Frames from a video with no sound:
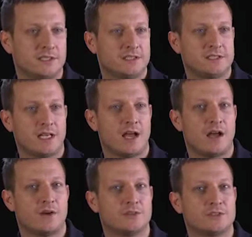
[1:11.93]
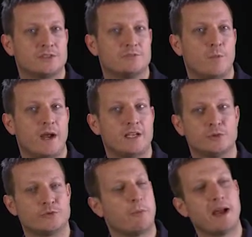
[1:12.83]
sounds way
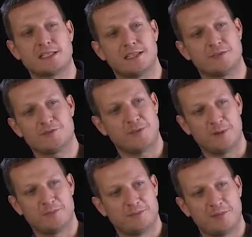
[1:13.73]
too dramatic in film.